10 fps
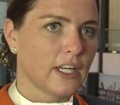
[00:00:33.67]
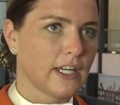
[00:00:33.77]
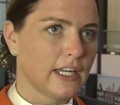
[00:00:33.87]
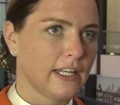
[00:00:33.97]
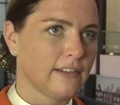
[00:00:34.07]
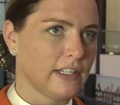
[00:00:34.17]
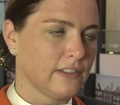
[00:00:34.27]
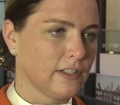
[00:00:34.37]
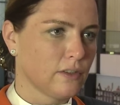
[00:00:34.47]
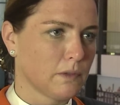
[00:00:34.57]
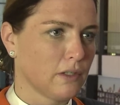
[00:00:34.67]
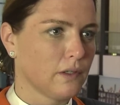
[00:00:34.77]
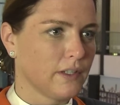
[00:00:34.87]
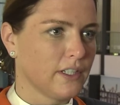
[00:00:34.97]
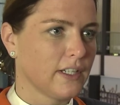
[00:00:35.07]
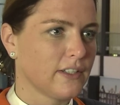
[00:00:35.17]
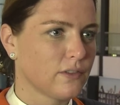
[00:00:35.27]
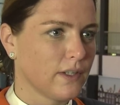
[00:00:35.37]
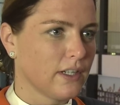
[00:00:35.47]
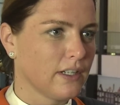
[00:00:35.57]
And I think tomorrow in the,
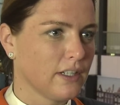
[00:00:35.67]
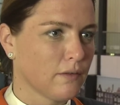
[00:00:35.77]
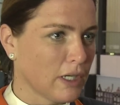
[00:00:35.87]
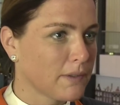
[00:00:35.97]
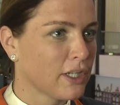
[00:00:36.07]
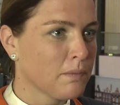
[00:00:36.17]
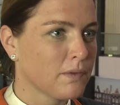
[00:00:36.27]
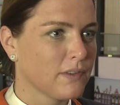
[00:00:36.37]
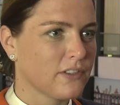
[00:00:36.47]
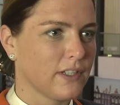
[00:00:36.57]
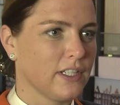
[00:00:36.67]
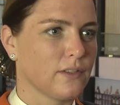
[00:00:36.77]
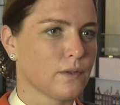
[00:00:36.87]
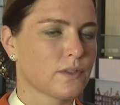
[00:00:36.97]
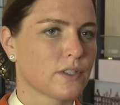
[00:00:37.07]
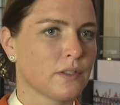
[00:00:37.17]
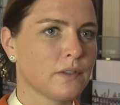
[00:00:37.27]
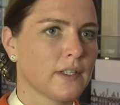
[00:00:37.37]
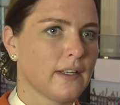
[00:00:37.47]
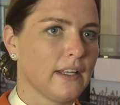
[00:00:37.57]
in the warming up, we train it also.